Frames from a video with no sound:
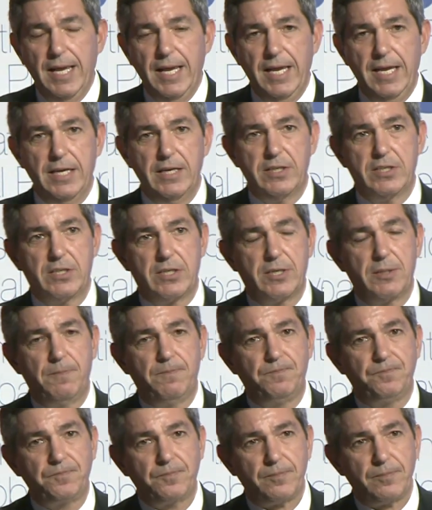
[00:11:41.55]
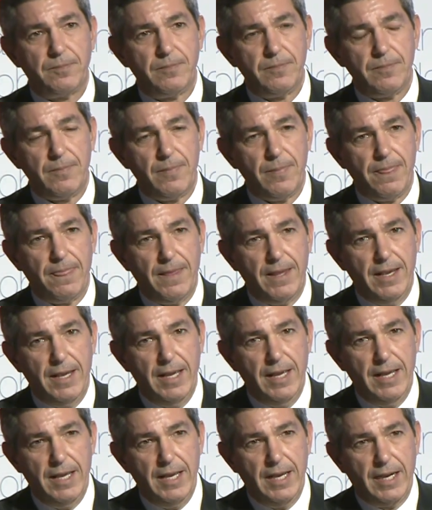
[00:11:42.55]
is
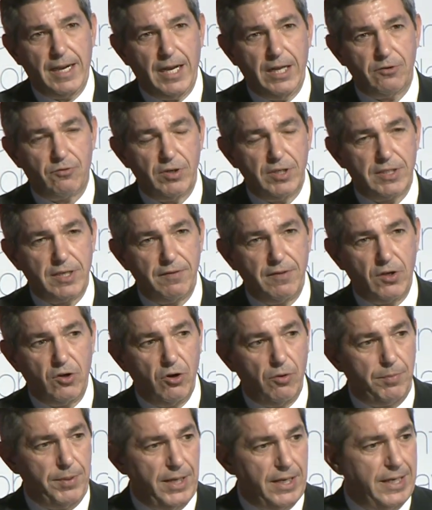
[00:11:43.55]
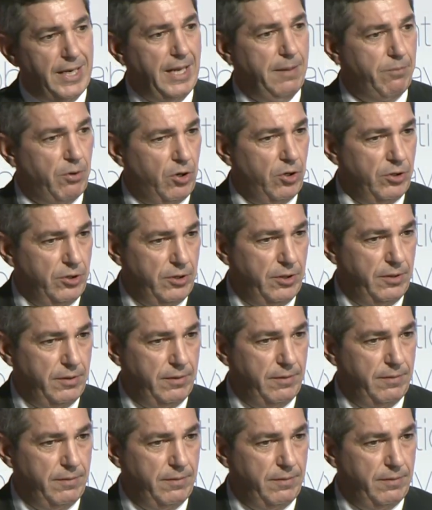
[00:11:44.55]
countries in the European neighborhood.